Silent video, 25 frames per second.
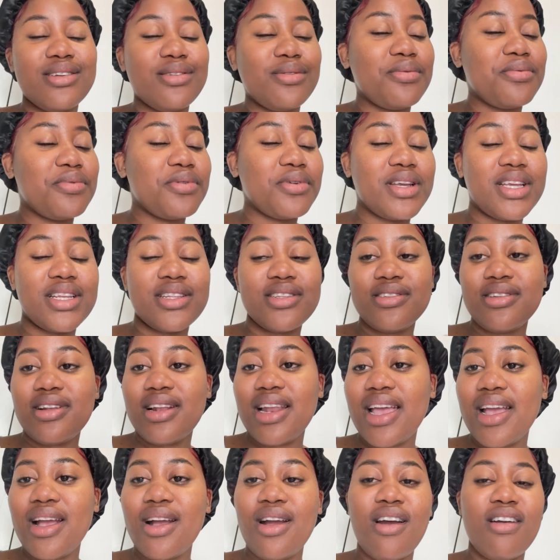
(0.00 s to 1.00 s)
don't forget to
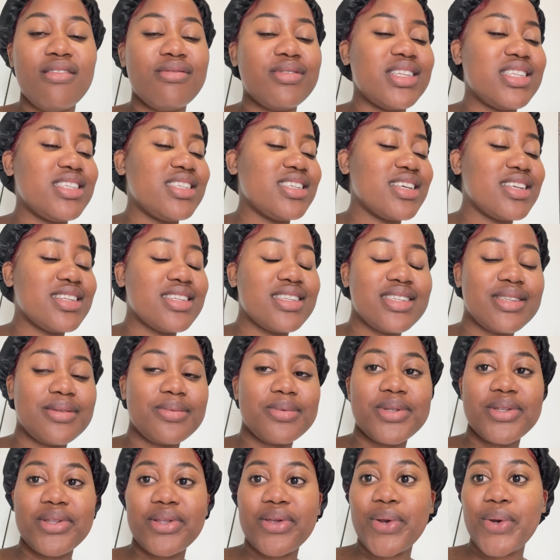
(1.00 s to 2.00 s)
like, comment, and
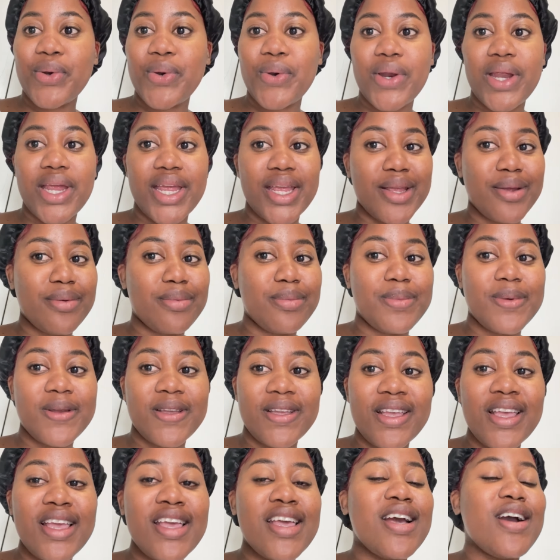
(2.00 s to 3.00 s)
subscribe.
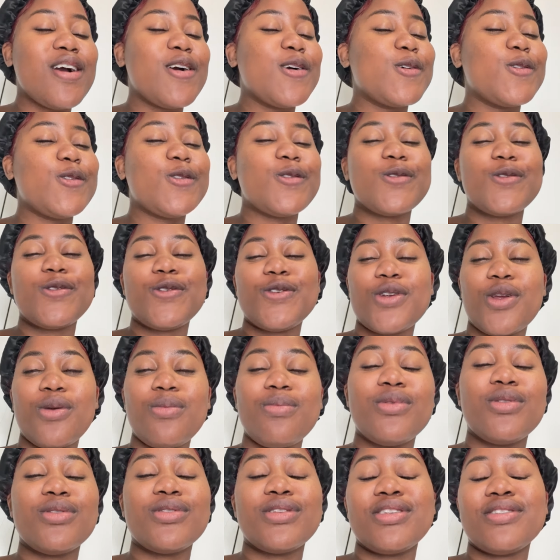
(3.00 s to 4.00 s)
Also, drop
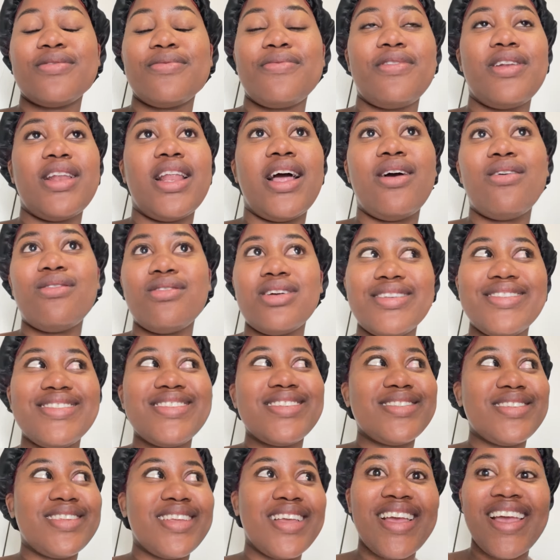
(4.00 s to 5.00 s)
those
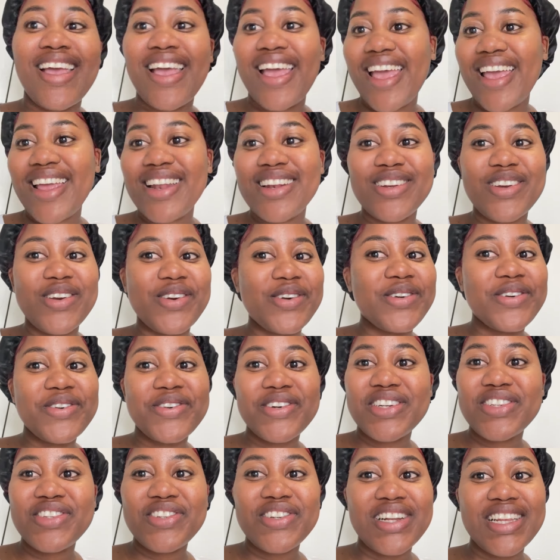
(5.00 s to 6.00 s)
flowers and
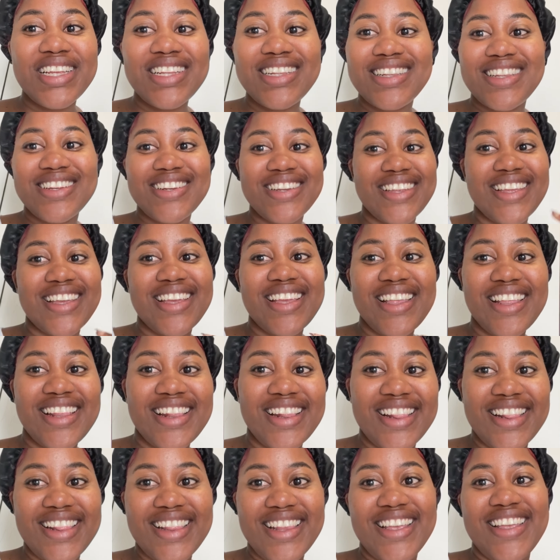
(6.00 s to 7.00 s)
congratulate the
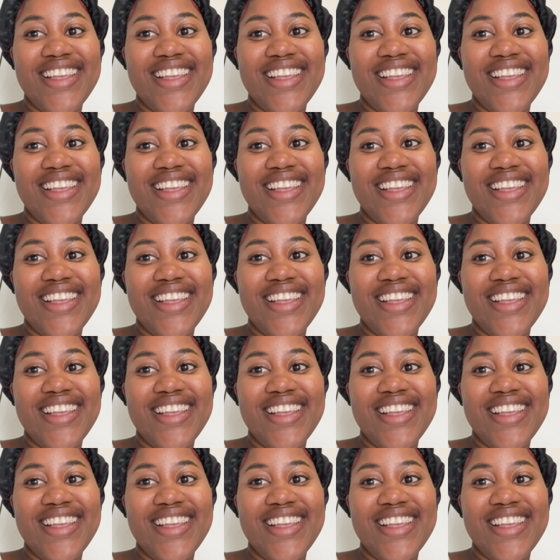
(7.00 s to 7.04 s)
girl.